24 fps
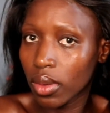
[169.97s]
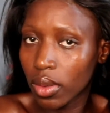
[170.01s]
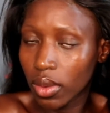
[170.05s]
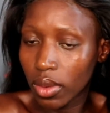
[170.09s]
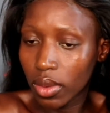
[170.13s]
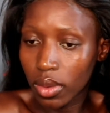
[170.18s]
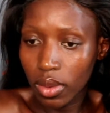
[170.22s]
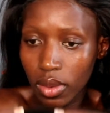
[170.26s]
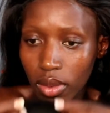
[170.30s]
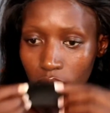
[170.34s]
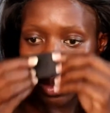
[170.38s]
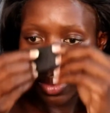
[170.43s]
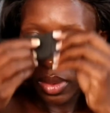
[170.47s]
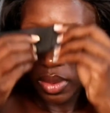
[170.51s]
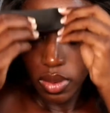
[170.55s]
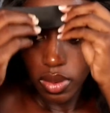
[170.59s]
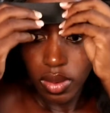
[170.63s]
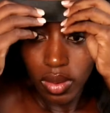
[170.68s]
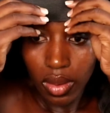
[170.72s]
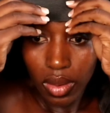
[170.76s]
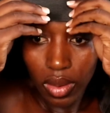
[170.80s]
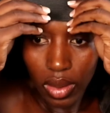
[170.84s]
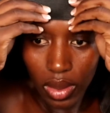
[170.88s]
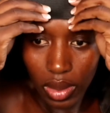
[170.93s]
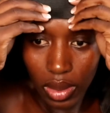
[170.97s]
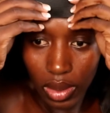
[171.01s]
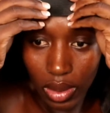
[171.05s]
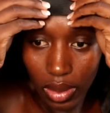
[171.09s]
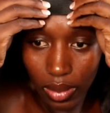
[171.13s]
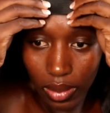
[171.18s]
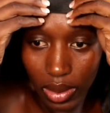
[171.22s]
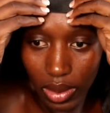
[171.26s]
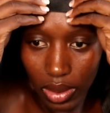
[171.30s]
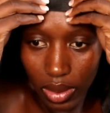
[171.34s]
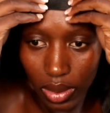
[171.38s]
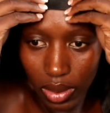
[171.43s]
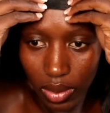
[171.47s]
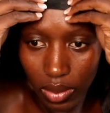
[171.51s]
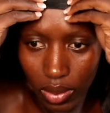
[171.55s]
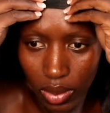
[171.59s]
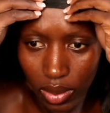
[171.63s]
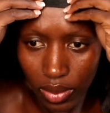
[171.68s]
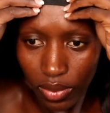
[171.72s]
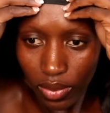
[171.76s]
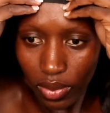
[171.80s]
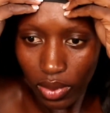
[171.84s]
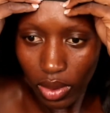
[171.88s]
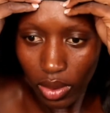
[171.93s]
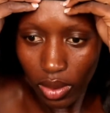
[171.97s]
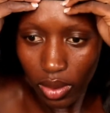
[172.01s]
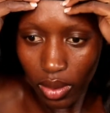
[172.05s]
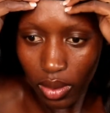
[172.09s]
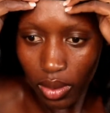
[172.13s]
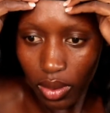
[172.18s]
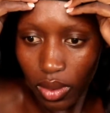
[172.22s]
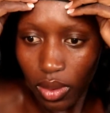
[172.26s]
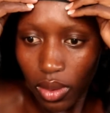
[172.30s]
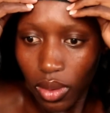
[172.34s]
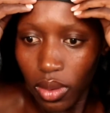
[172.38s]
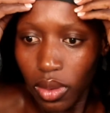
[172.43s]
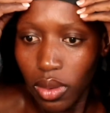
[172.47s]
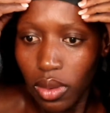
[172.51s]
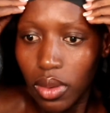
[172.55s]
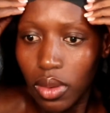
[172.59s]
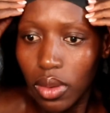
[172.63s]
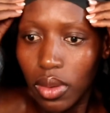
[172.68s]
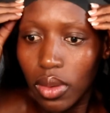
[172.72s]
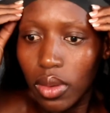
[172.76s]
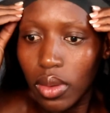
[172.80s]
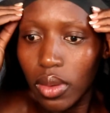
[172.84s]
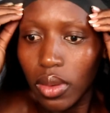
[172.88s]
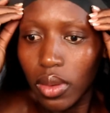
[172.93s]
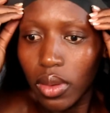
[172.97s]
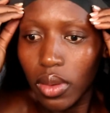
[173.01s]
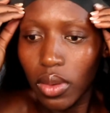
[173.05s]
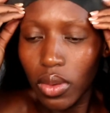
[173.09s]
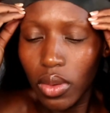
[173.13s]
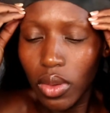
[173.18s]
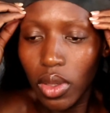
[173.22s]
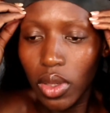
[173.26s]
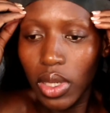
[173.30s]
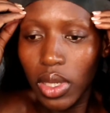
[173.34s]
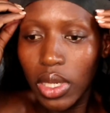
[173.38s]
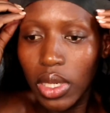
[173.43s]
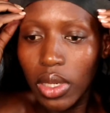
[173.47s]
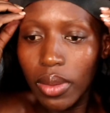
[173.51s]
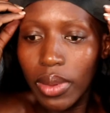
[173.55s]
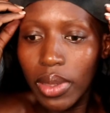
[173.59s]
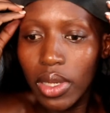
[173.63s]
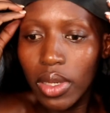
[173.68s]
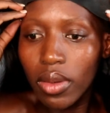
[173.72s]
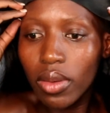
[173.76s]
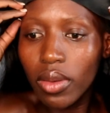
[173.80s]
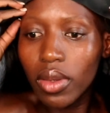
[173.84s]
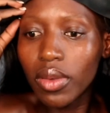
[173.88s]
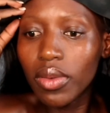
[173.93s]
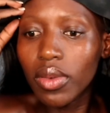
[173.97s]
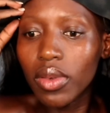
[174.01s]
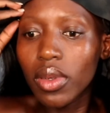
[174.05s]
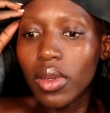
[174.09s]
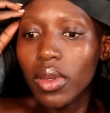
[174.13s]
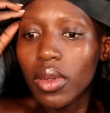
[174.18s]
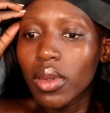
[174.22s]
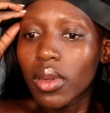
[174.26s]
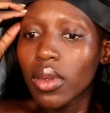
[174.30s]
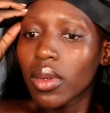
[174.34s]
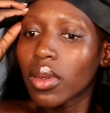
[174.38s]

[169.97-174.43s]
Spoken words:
extra security, if I might say so.